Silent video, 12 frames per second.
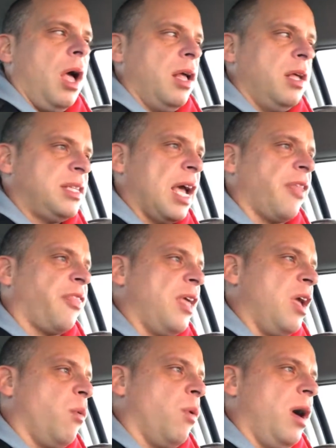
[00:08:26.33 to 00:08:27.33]
Second
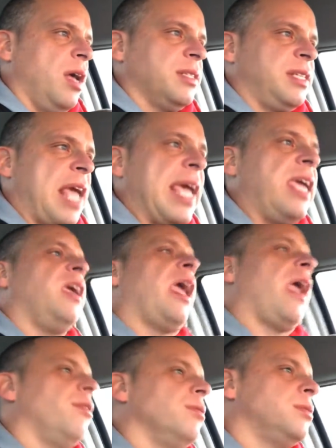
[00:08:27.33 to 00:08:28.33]
thing was Yankee
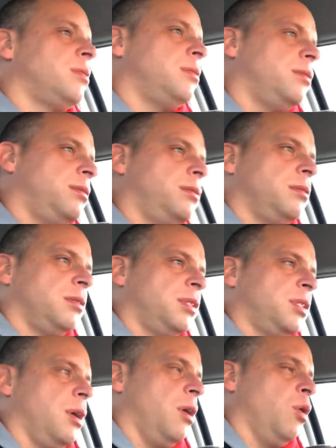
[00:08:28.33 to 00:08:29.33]
candles.
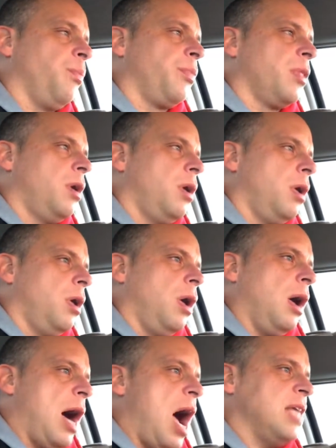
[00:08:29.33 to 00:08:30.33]
So
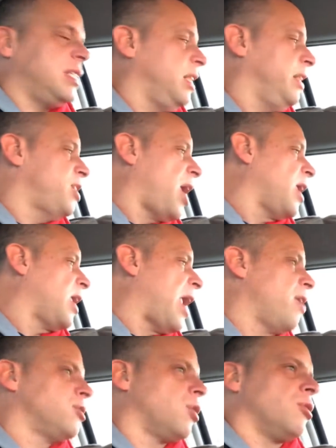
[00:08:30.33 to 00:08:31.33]
I see these Yankee
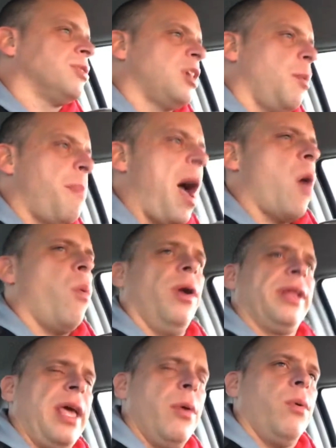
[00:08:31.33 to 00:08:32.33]
candles, we're going to sell buy one,
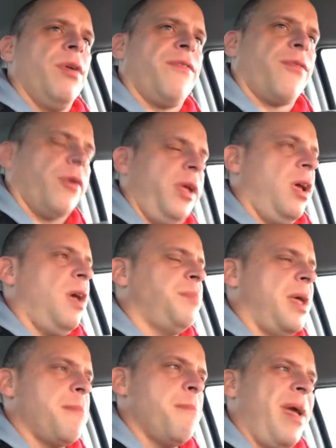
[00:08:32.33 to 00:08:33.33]
get one free. I'm
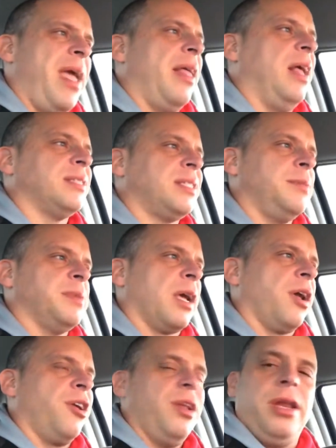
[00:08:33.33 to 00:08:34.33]
like, man, that seems like
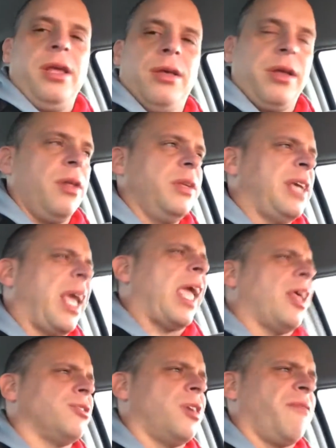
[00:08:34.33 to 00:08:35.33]
a good deal. These Yankee
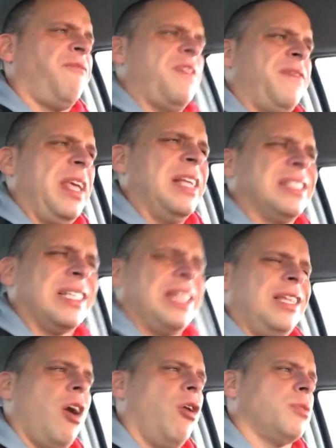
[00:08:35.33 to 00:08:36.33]
candles are like $15,
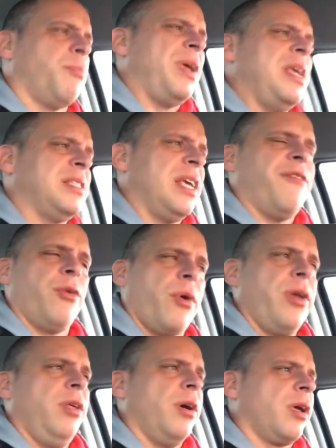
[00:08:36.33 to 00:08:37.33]
$16 a piece everywhere
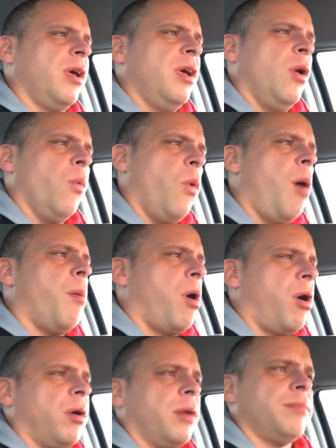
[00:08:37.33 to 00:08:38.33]
you look.
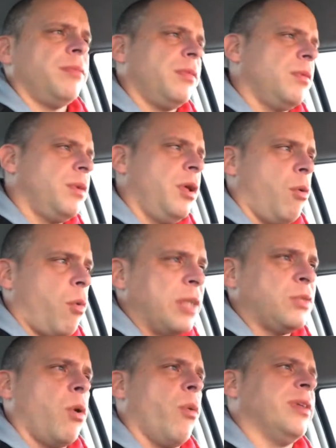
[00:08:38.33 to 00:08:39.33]
Walmart,
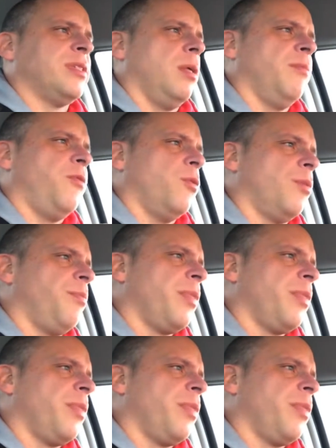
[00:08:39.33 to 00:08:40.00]
that's what we sell them for.